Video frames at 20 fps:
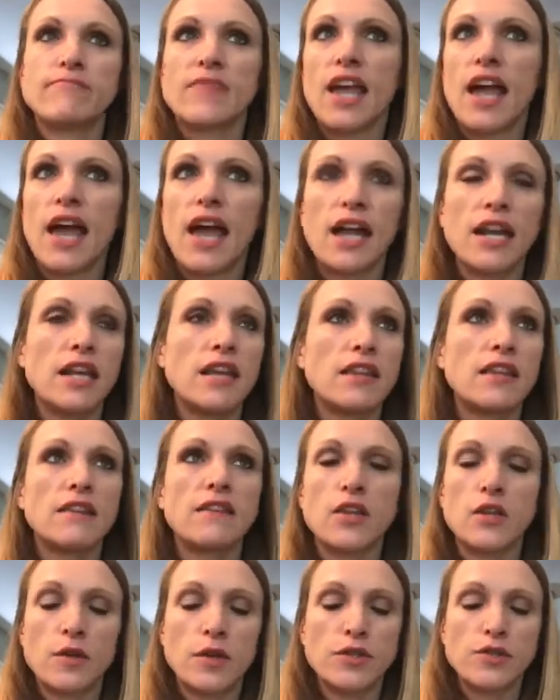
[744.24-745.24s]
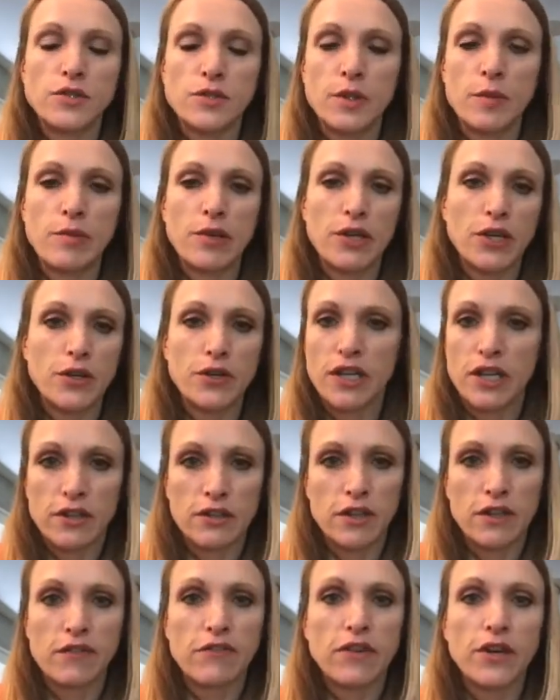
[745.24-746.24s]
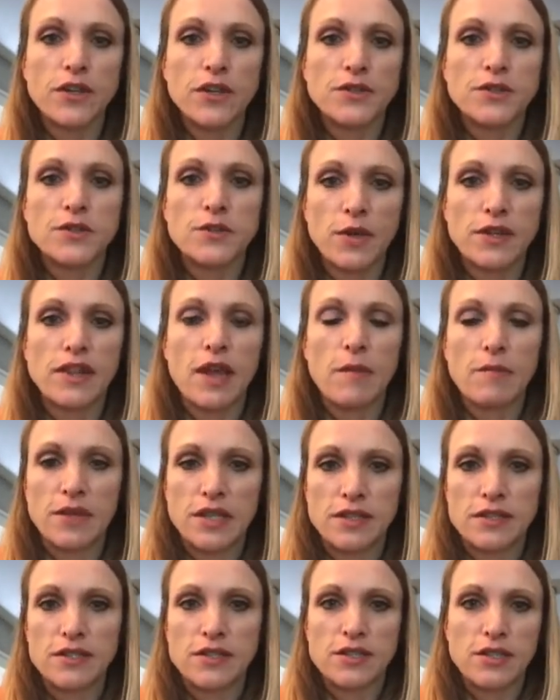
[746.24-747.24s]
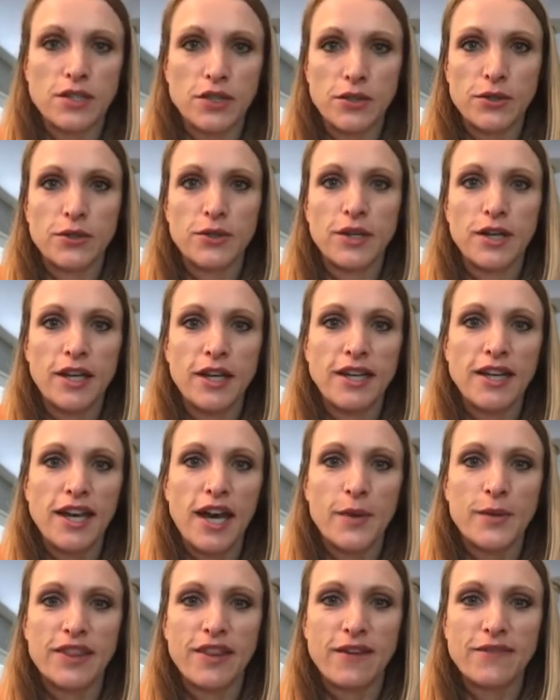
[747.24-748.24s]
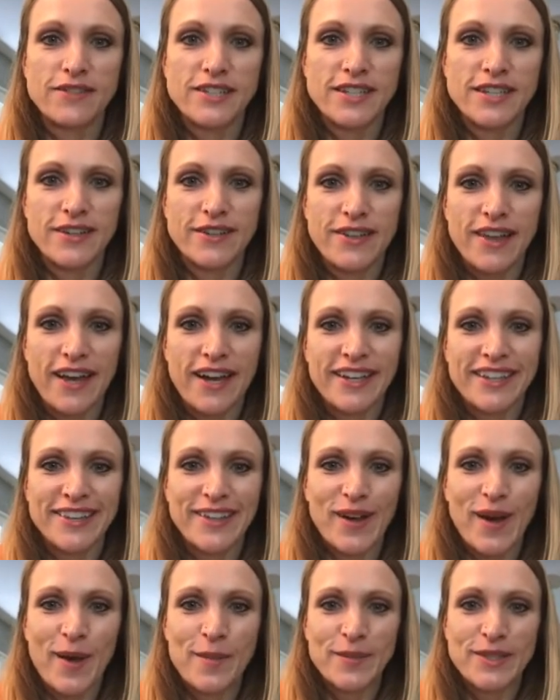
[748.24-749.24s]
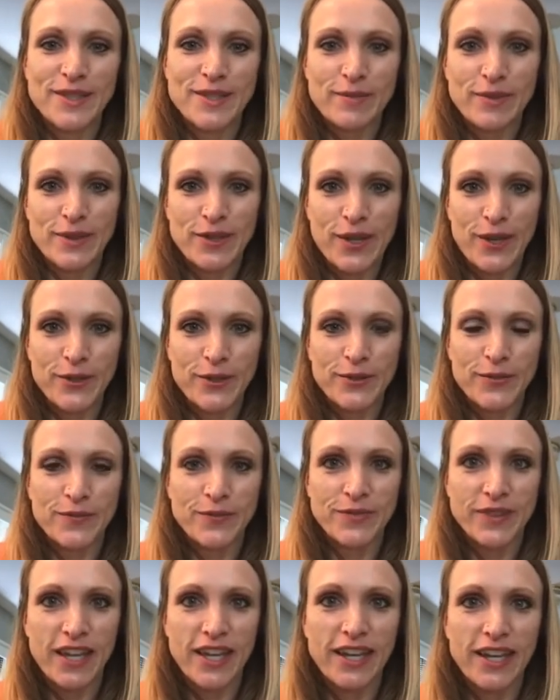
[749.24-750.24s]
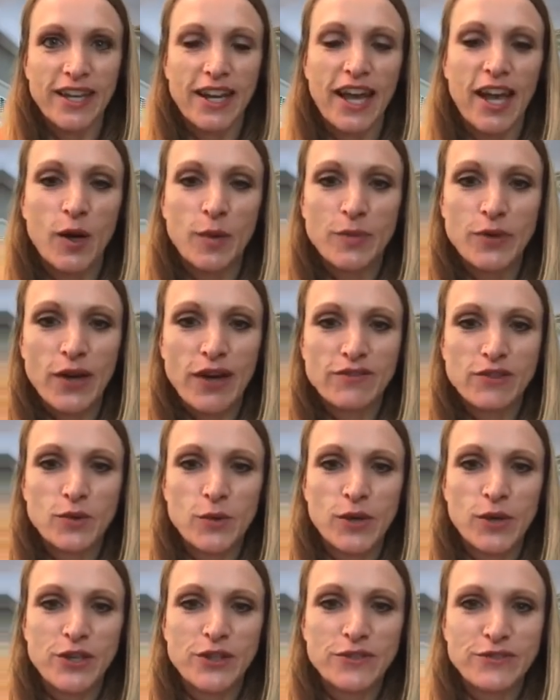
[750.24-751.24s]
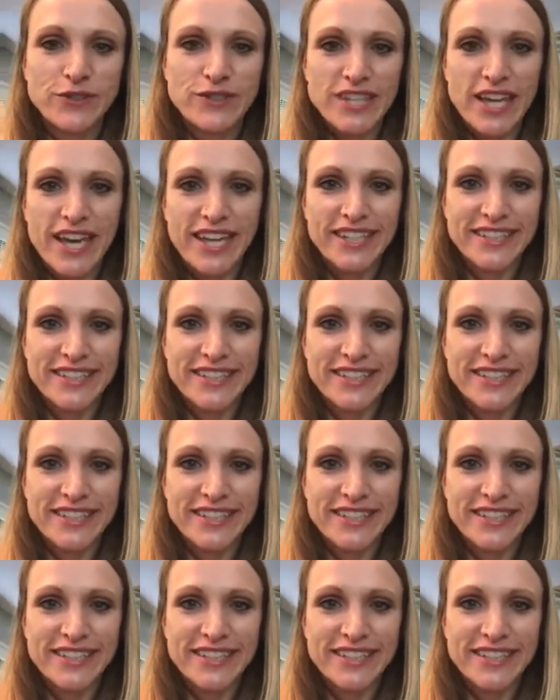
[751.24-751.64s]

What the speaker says: anything that you can do to put your healing first, what that means to you. I would love to hear that in the comments below. And I hope you have a wonderful day.